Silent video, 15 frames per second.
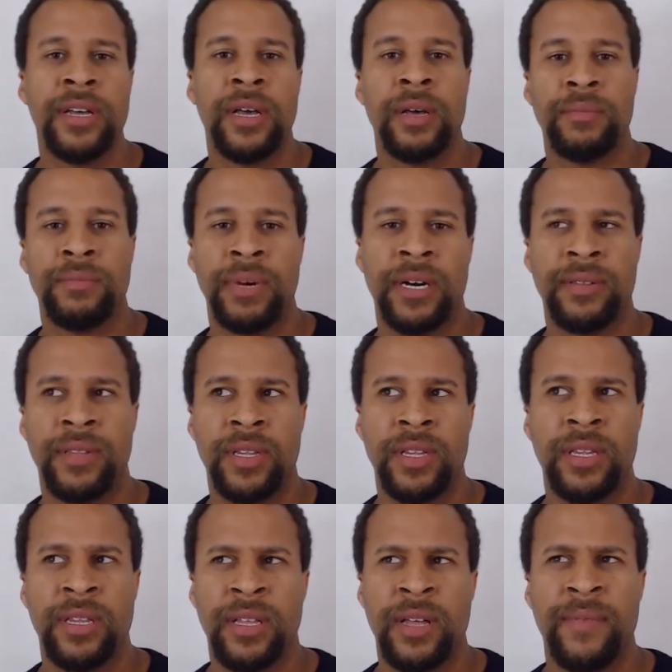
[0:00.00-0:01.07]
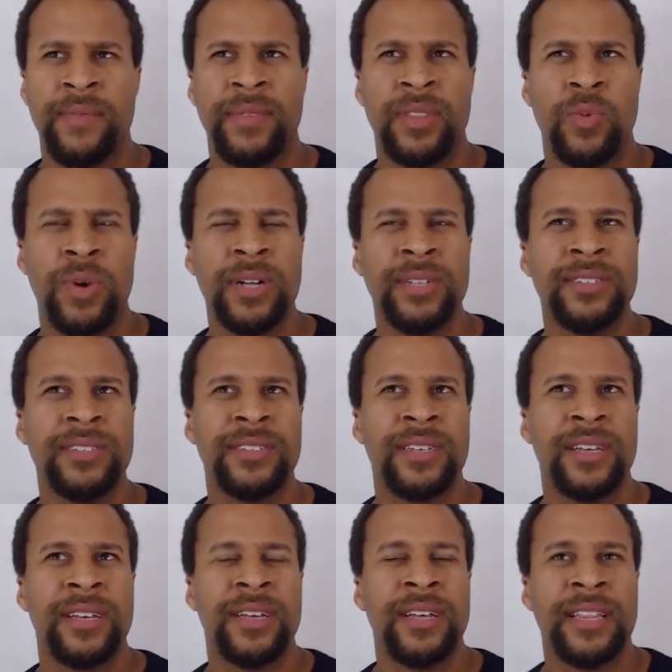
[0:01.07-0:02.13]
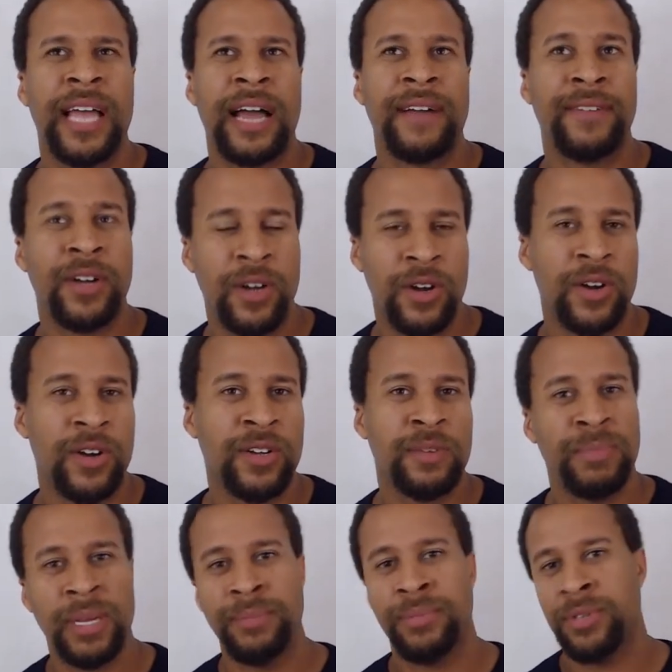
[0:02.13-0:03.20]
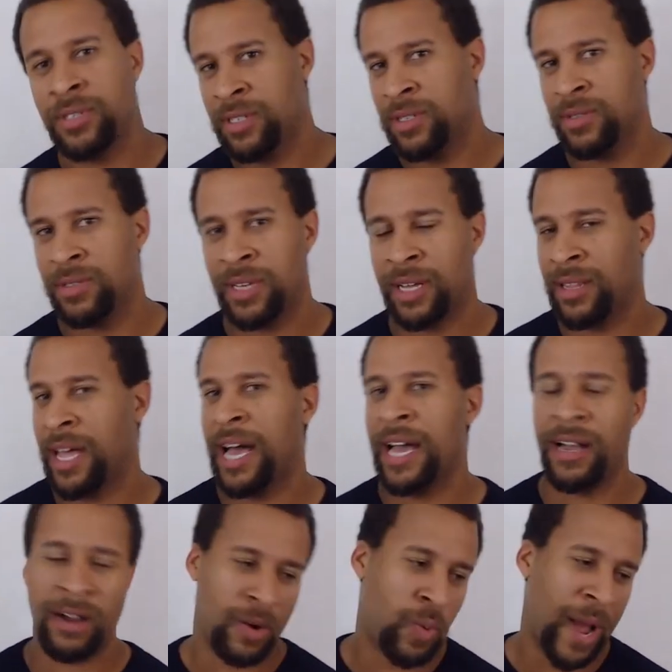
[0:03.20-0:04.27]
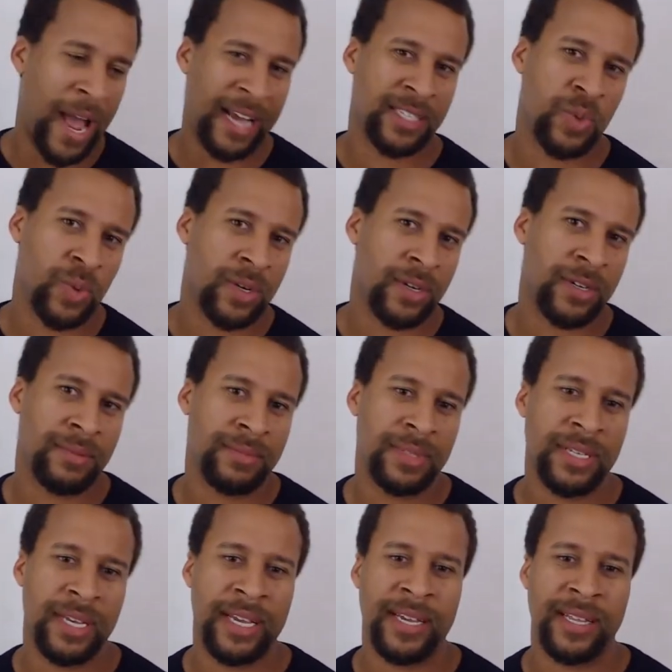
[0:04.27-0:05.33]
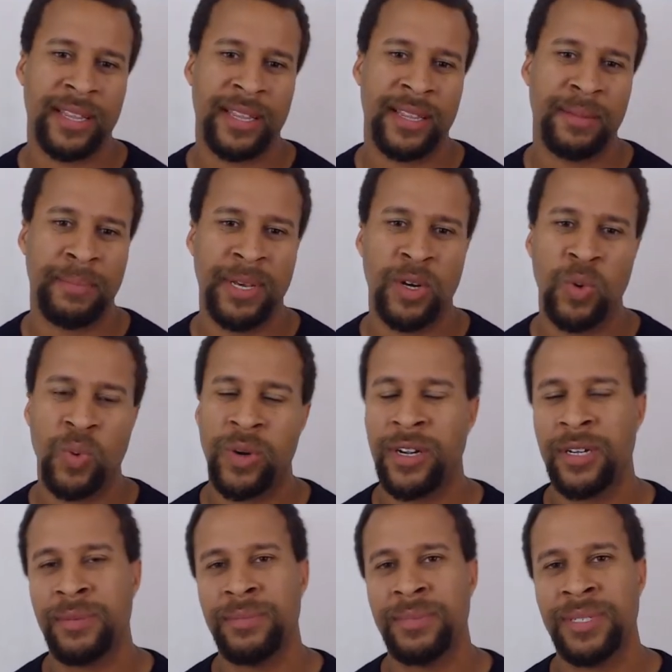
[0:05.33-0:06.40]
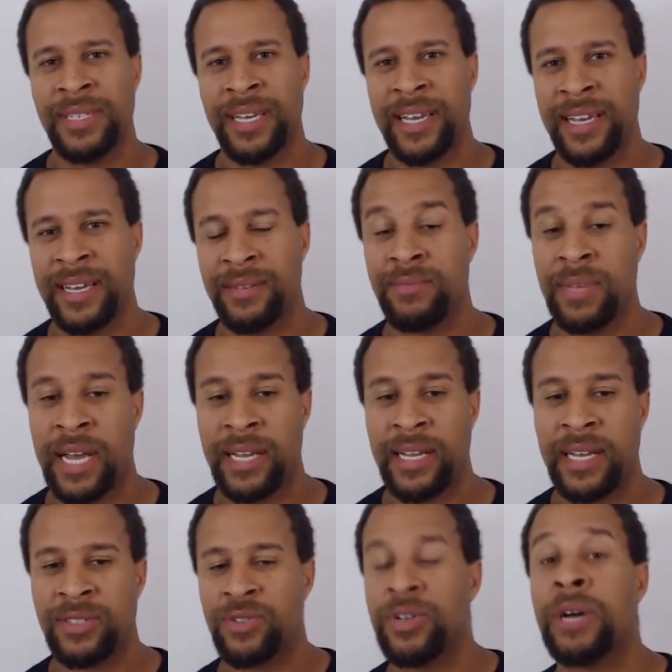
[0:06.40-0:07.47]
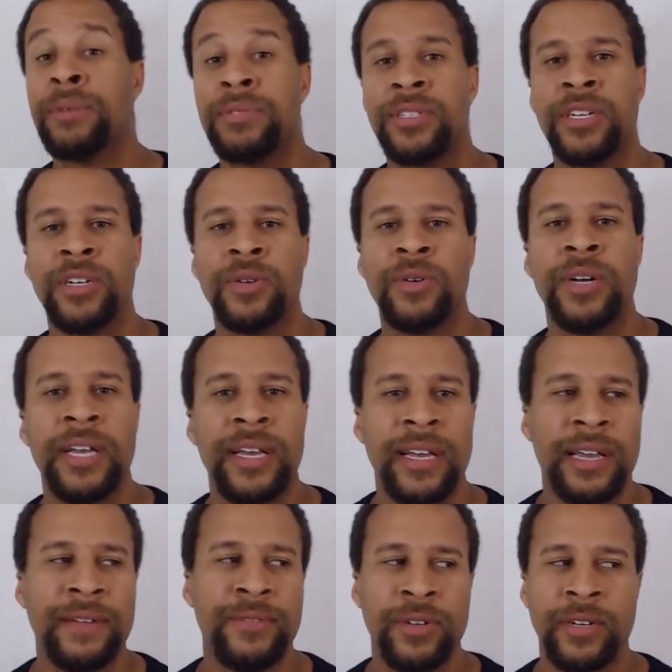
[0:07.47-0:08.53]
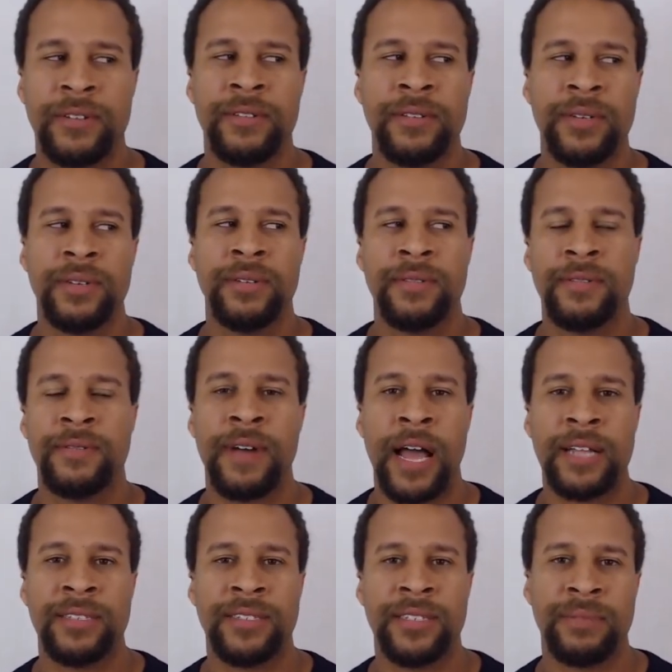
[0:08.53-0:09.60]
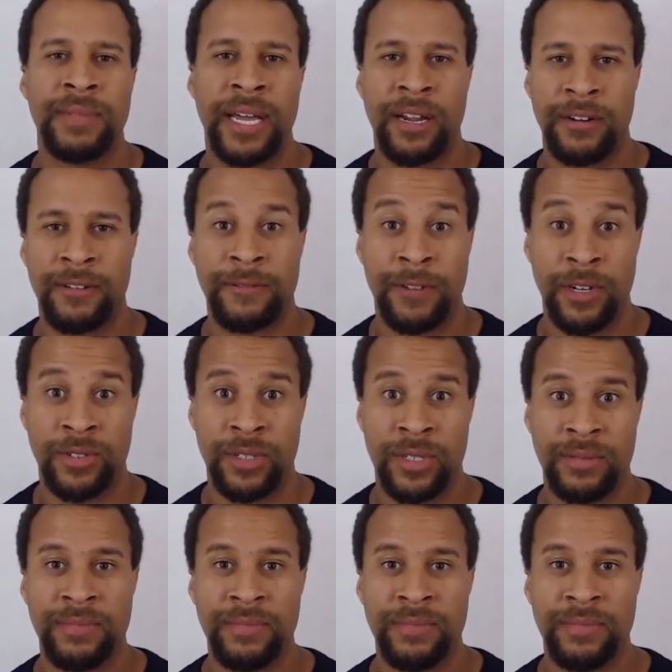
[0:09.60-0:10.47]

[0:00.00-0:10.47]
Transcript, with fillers: but the ones I've heard people use a lot are worms and mealworms and I guess grubs too if you could find some that aren't frozen.